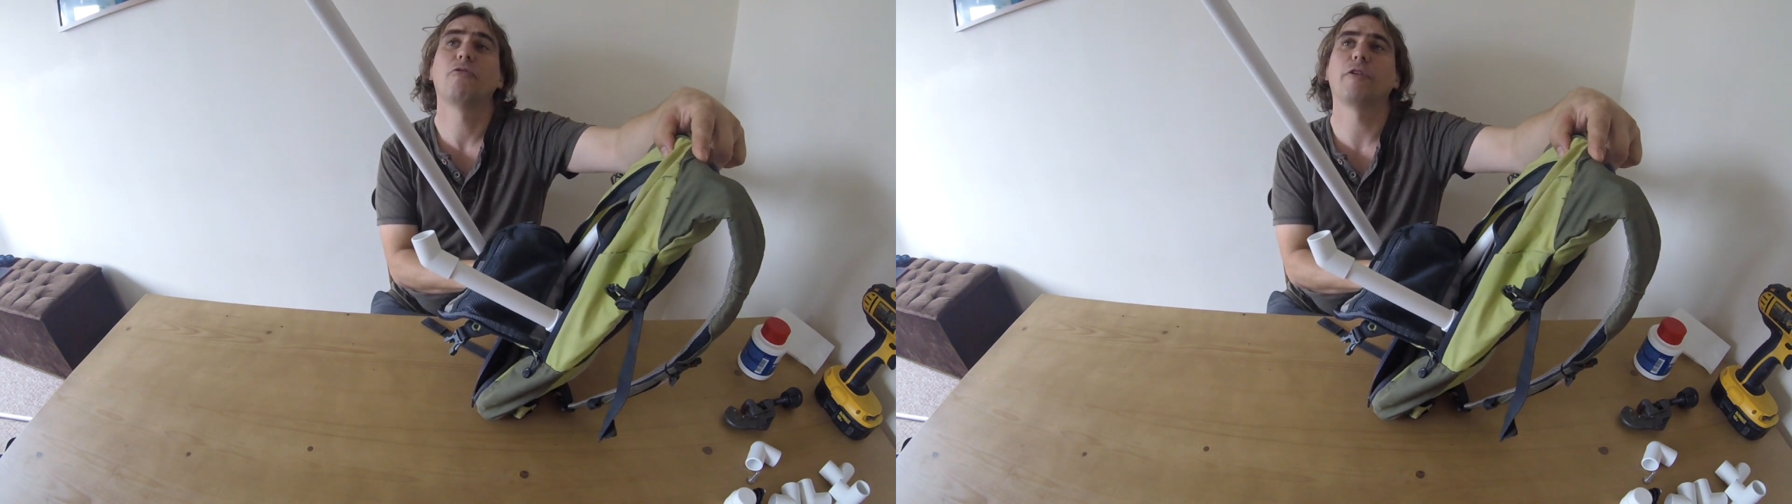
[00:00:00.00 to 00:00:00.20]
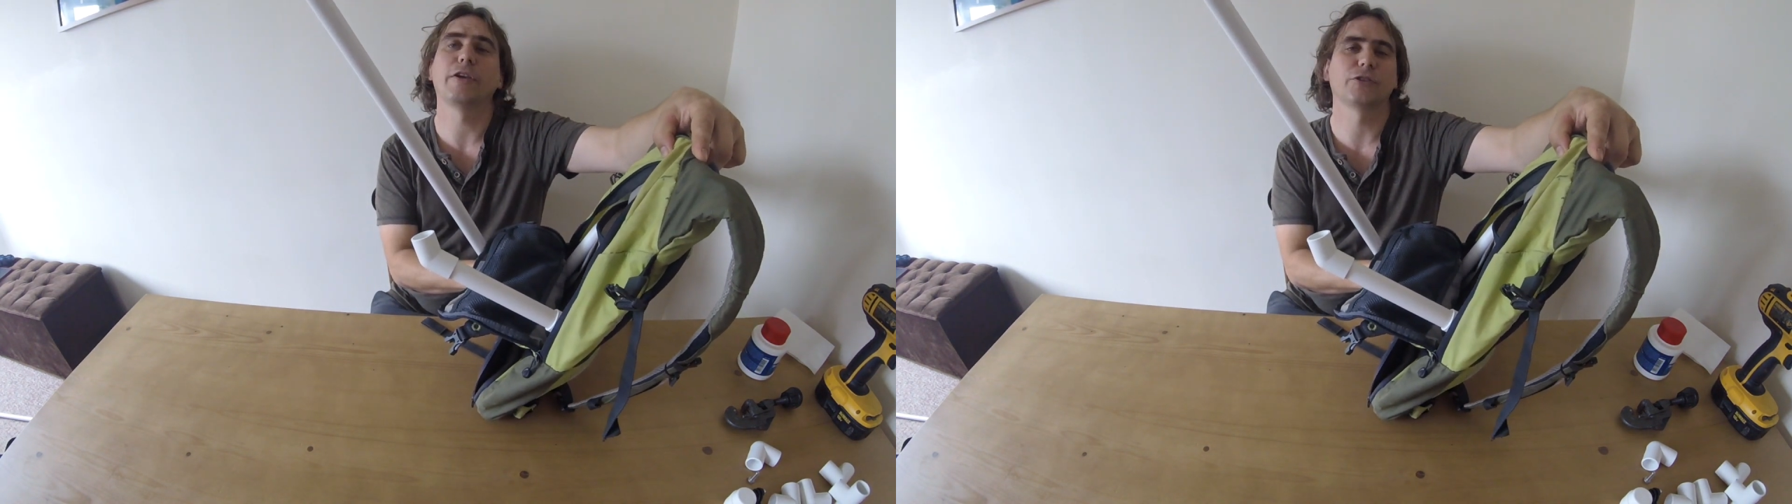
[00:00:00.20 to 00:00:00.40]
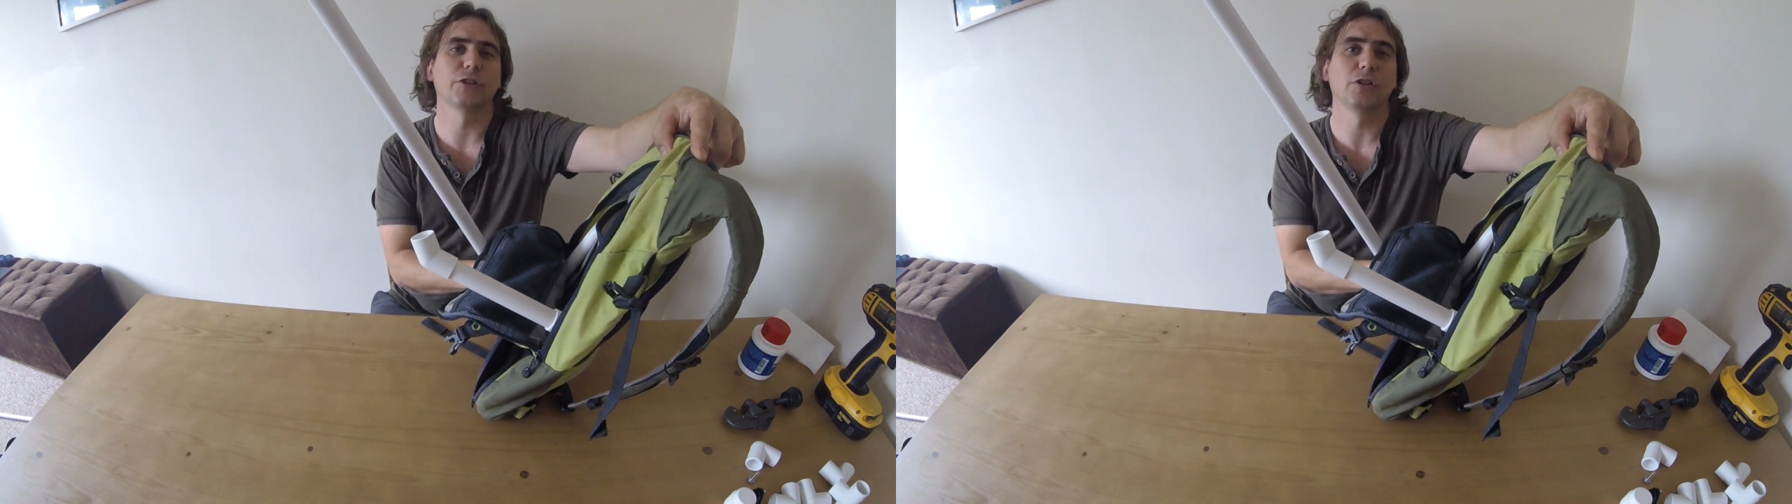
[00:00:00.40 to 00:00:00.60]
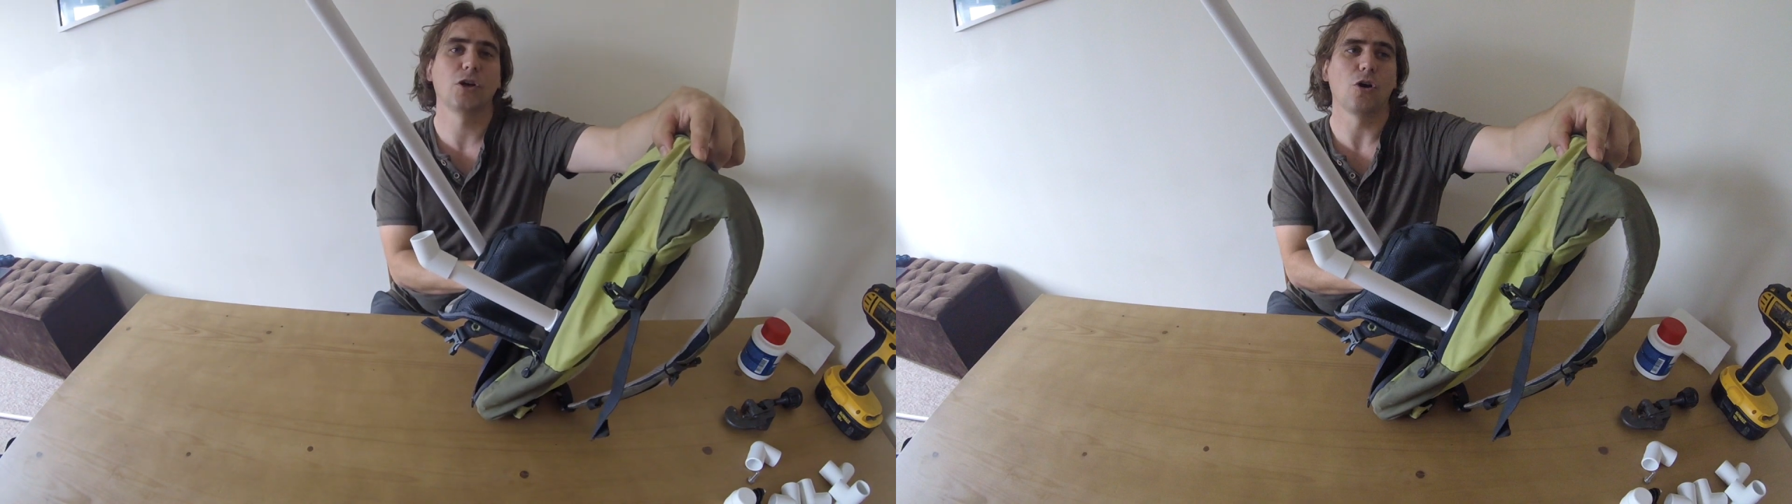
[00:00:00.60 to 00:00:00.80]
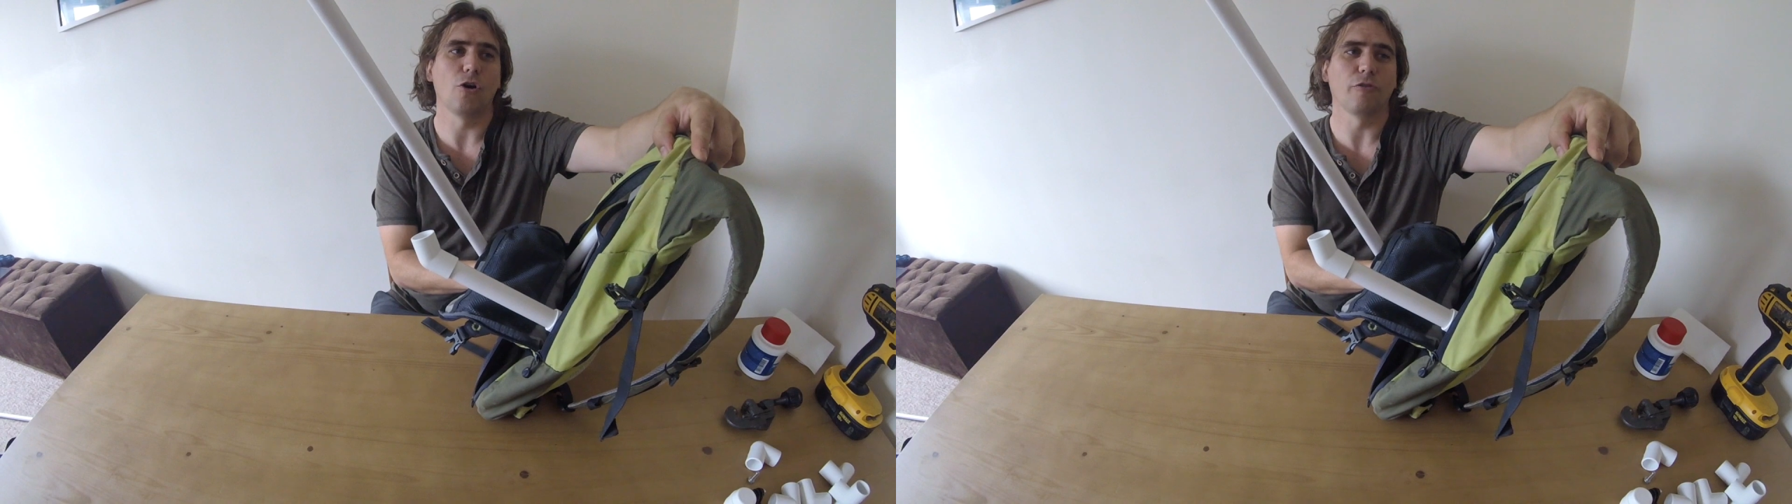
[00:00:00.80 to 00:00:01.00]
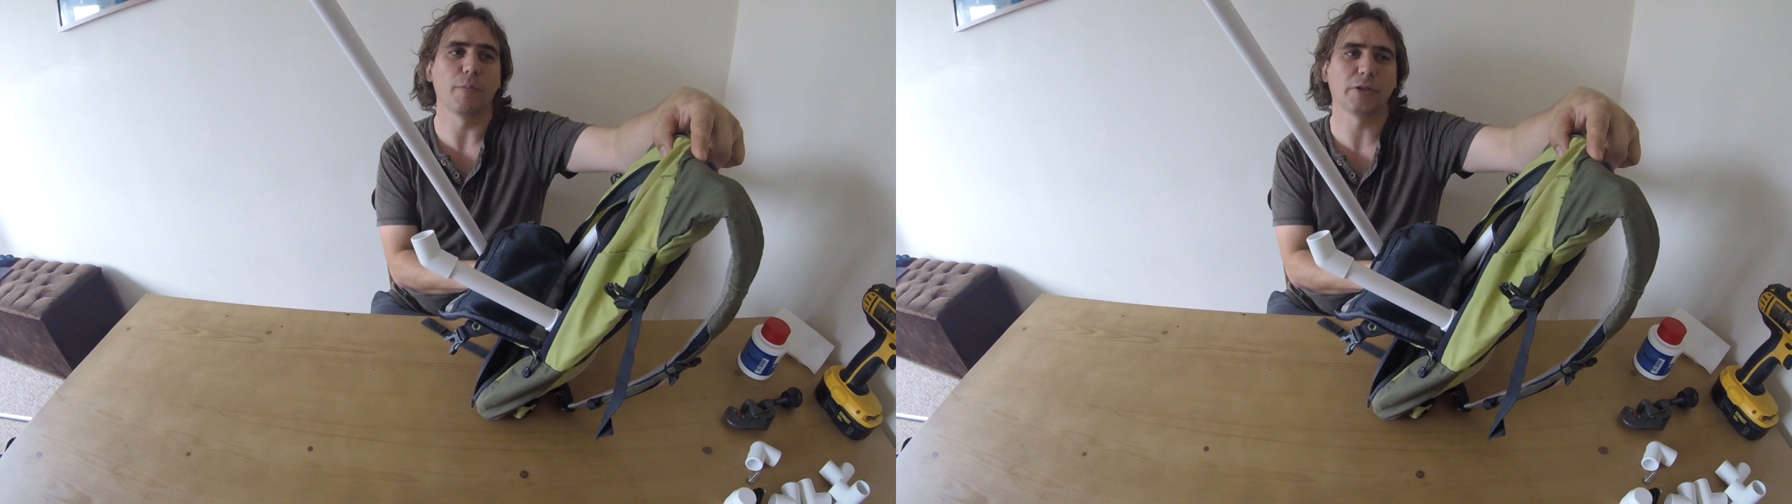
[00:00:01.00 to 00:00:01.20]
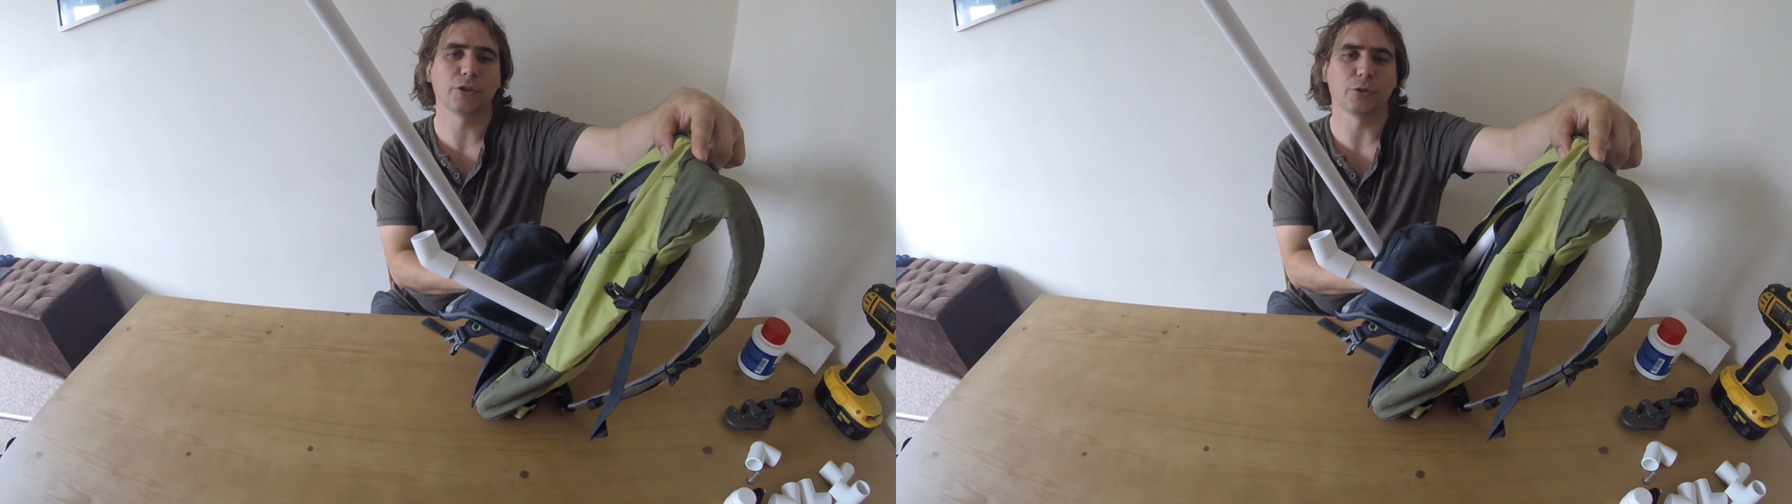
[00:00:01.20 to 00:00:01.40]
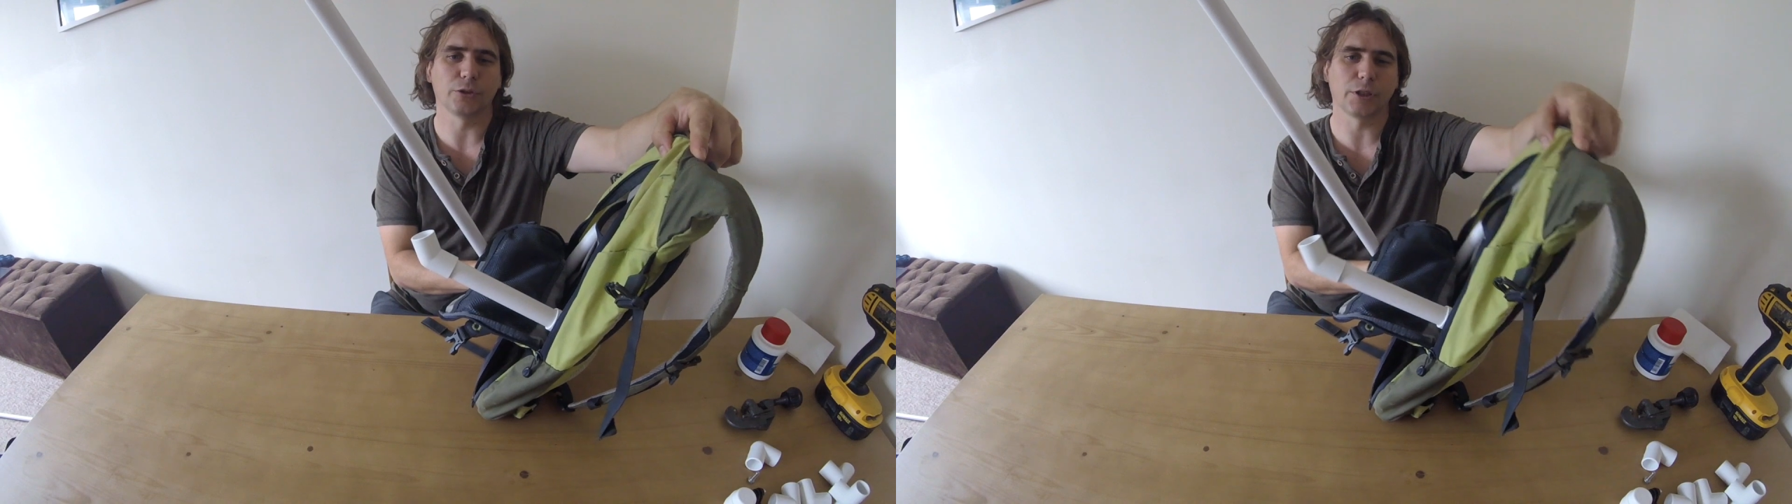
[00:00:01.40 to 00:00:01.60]
facing over my
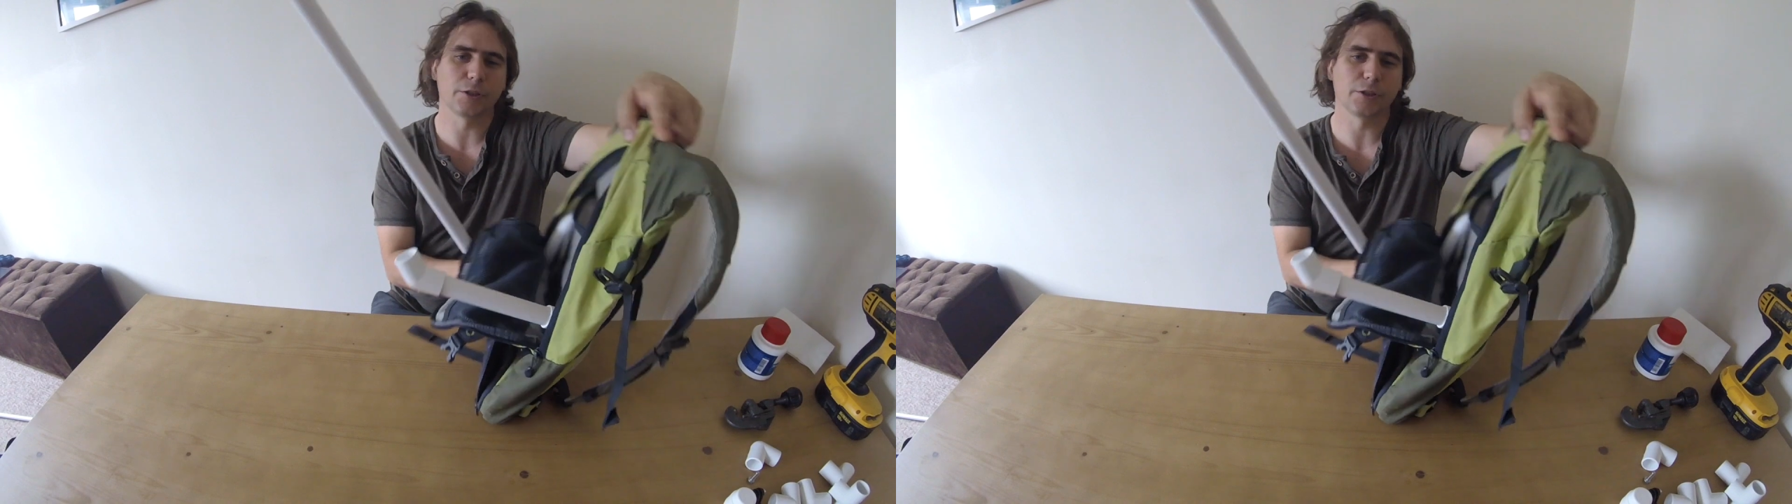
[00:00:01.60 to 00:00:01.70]
shoulder.